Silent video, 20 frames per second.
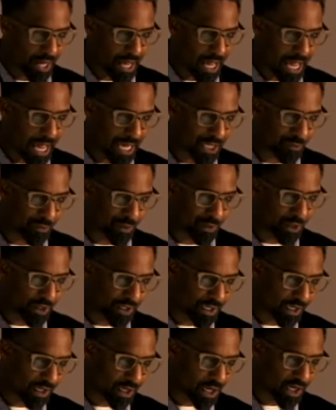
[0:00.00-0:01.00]
as we look
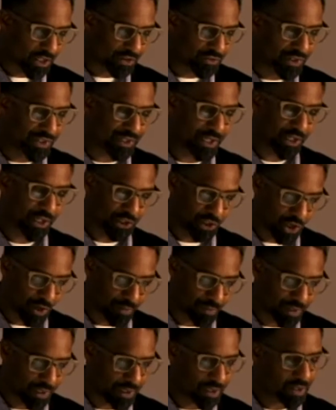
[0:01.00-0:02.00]
at countries like
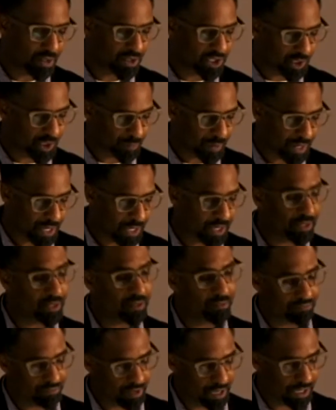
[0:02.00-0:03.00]
Germany, Spain,
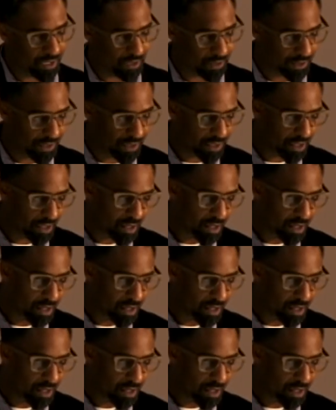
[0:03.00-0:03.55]
Italy,